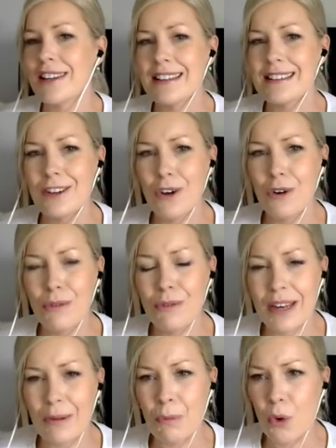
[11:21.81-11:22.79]
and this
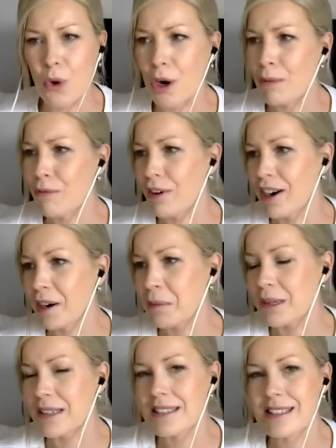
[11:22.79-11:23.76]
lovely warm
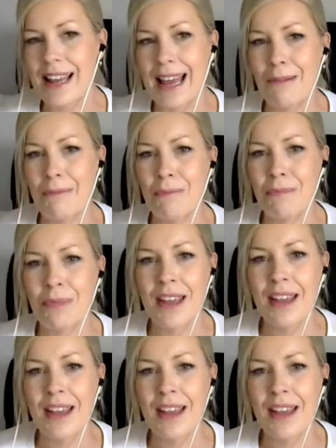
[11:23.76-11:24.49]
environment um,